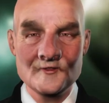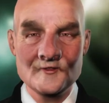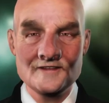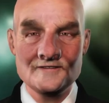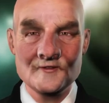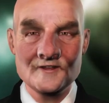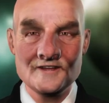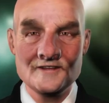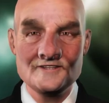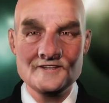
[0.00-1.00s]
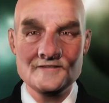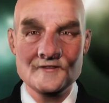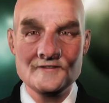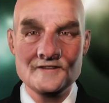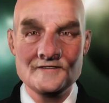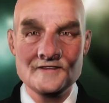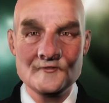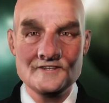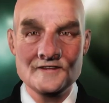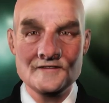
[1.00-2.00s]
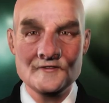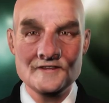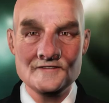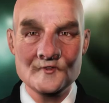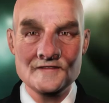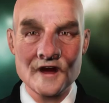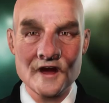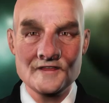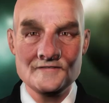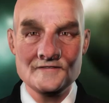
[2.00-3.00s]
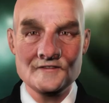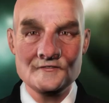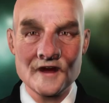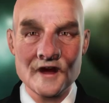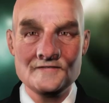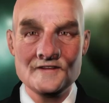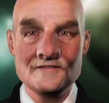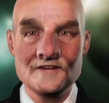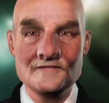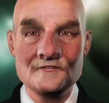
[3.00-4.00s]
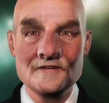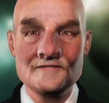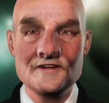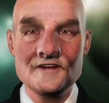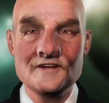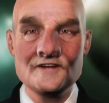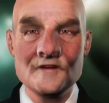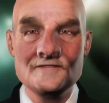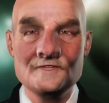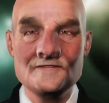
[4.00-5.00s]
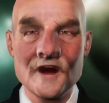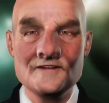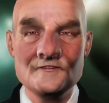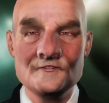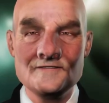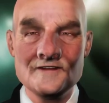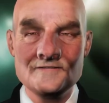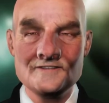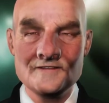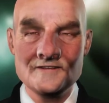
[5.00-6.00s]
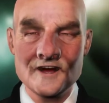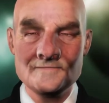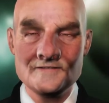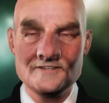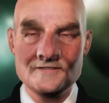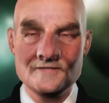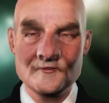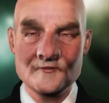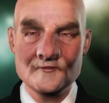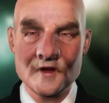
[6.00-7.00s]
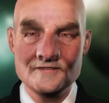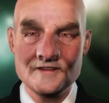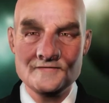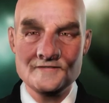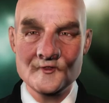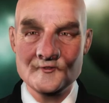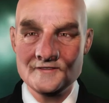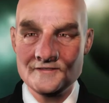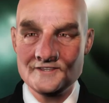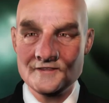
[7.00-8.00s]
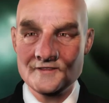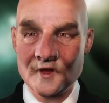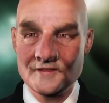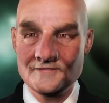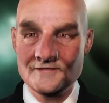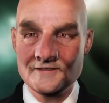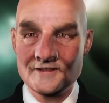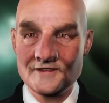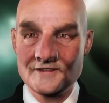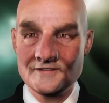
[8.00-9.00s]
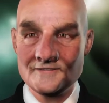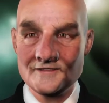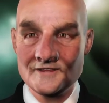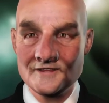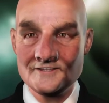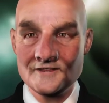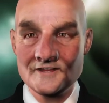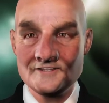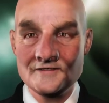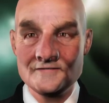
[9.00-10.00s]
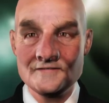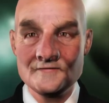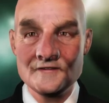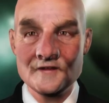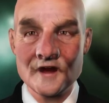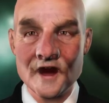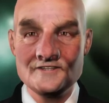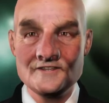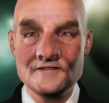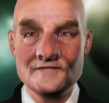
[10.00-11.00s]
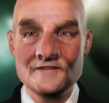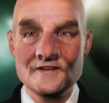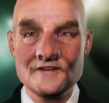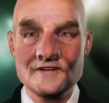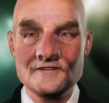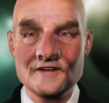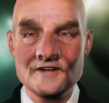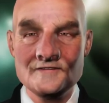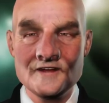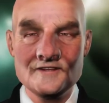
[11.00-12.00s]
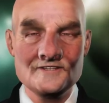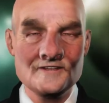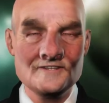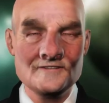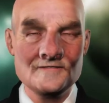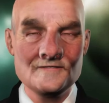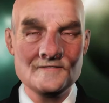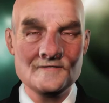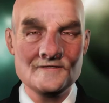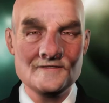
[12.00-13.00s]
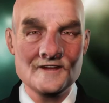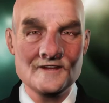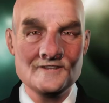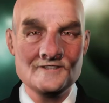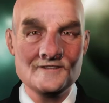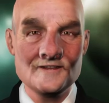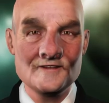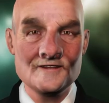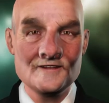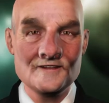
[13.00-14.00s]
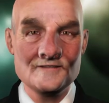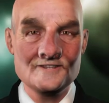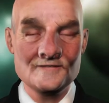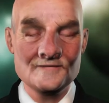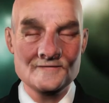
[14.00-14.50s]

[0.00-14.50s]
They created such magnificent works of art and architecture, not over days, weeks or months, but often years of work, and the legacy is that they have lasted, in many cases, for thousands of years.